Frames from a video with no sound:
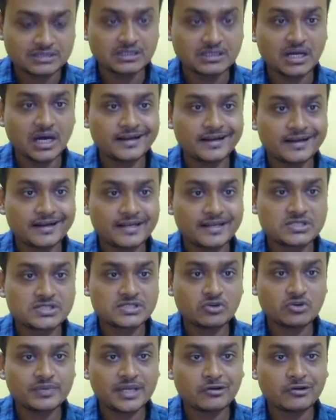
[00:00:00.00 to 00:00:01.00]
the
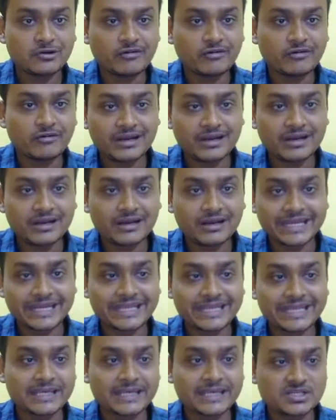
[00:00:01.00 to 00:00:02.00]
dystopian novel
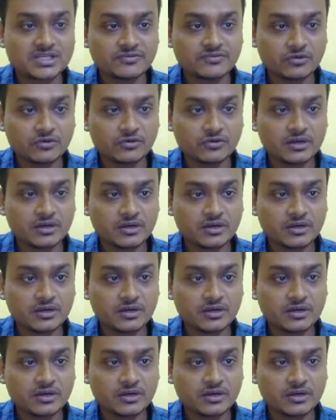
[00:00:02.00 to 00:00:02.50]
1984?